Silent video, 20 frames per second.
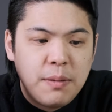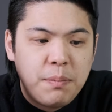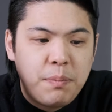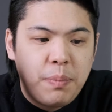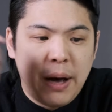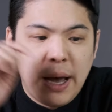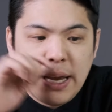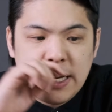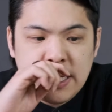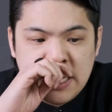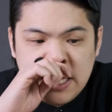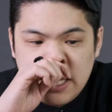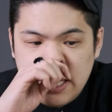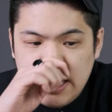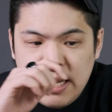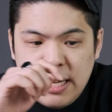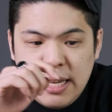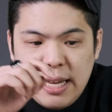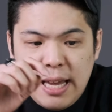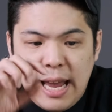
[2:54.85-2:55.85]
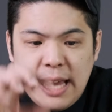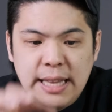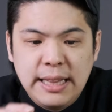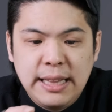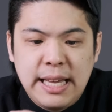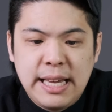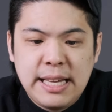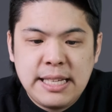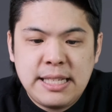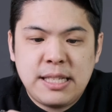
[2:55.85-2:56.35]
but in
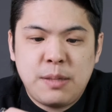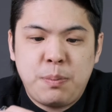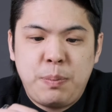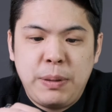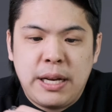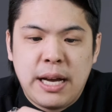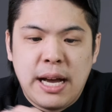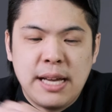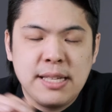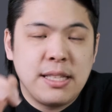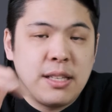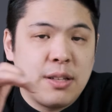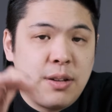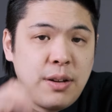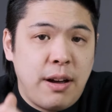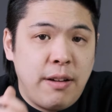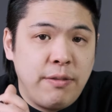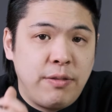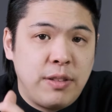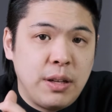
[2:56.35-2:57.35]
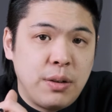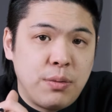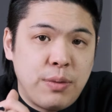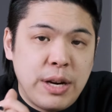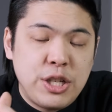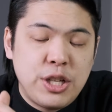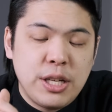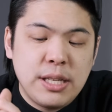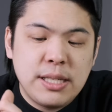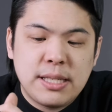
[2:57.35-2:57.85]
this, because of the
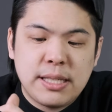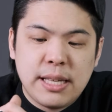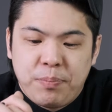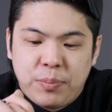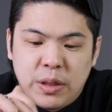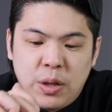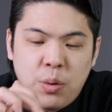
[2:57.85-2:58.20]
ridges,